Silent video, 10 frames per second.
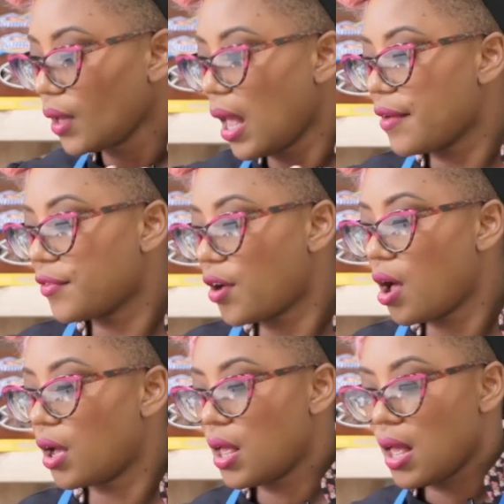I've
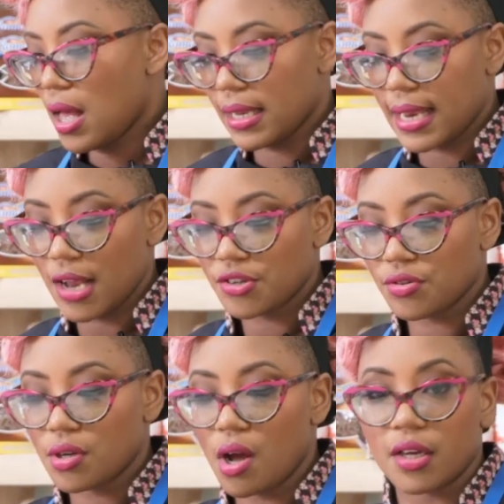got a
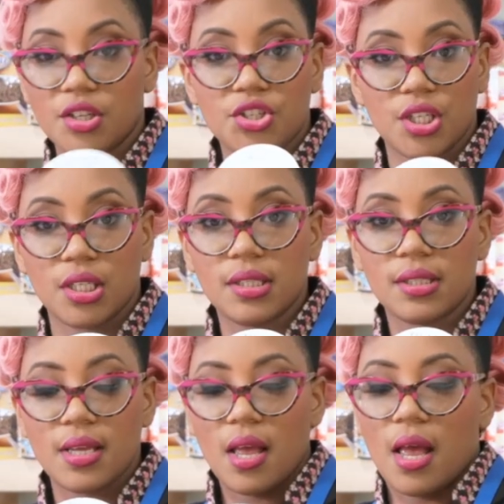natural cottage cheese.